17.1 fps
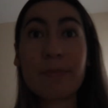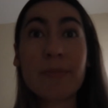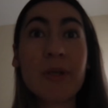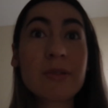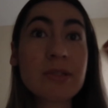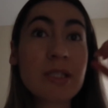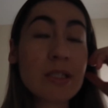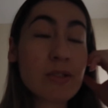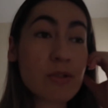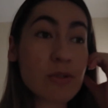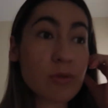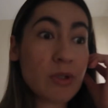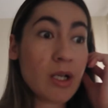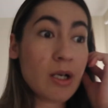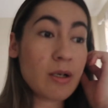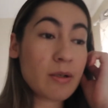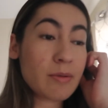mailed out soon.
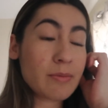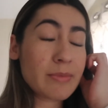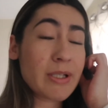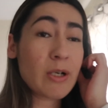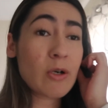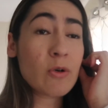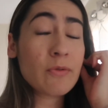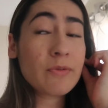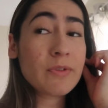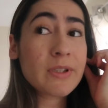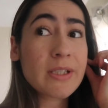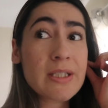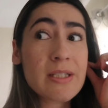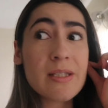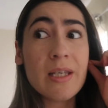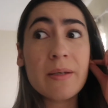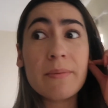Hopefully
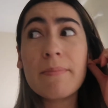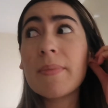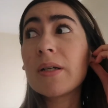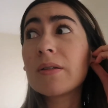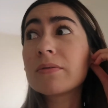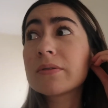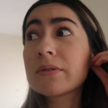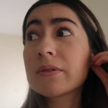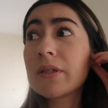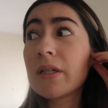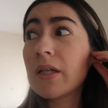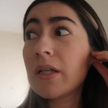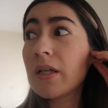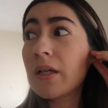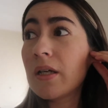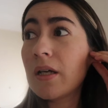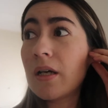it's like mailed
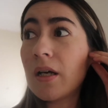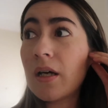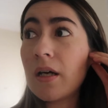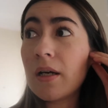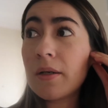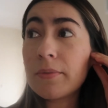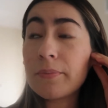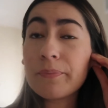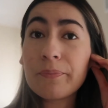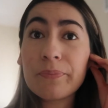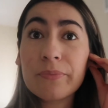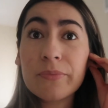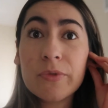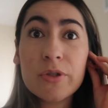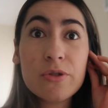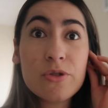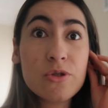
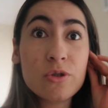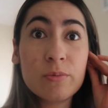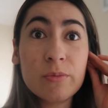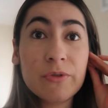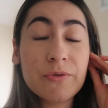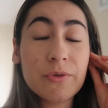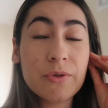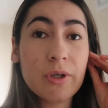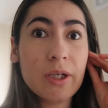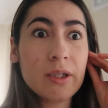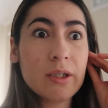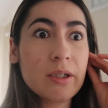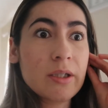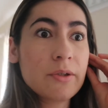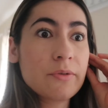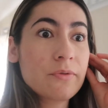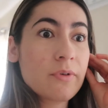soon before I
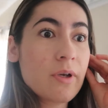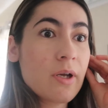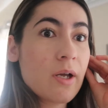leave.